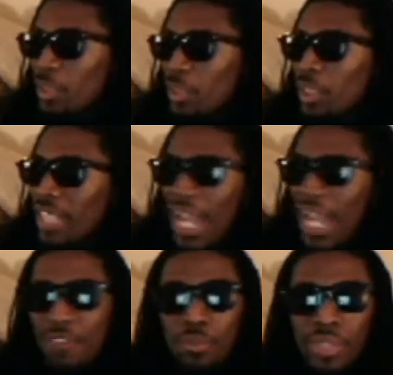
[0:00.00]
the, I
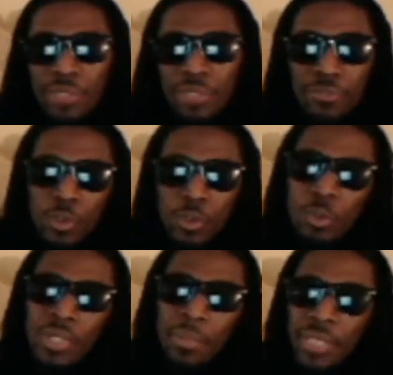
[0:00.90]
have a mini film
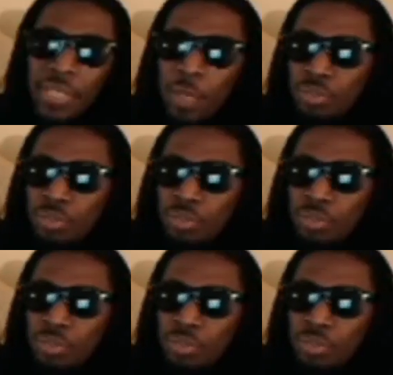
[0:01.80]
coming out